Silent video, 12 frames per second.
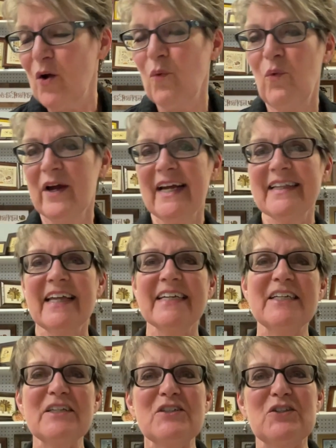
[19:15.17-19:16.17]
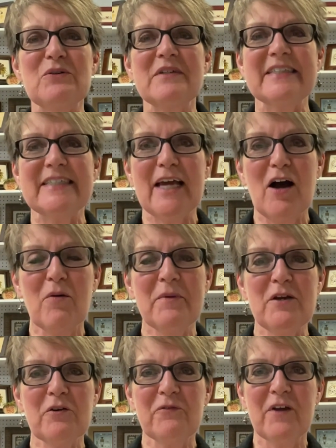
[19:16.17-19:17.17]
what I'd like you to do is tell me
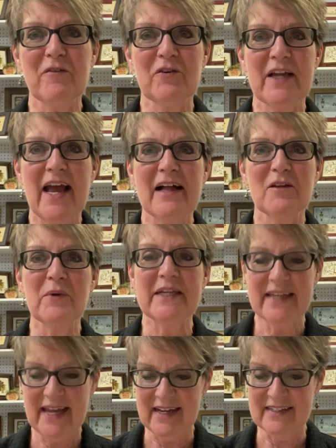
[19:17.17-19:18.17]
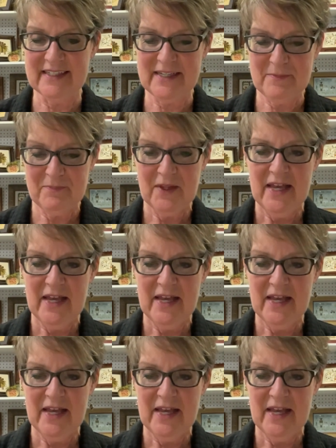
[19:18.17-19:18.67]
your favorite Halloween candy,